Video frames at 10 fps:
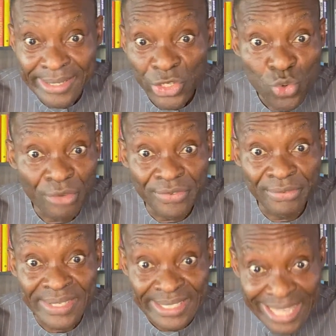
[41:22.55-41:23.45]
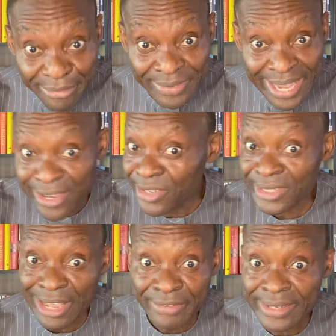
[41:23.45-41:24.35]
You're 57 and you
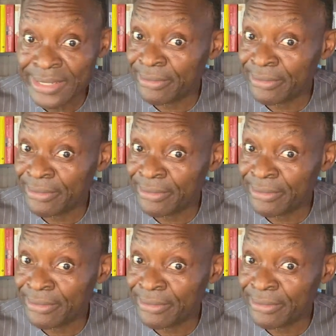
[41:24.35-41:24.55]
don't have a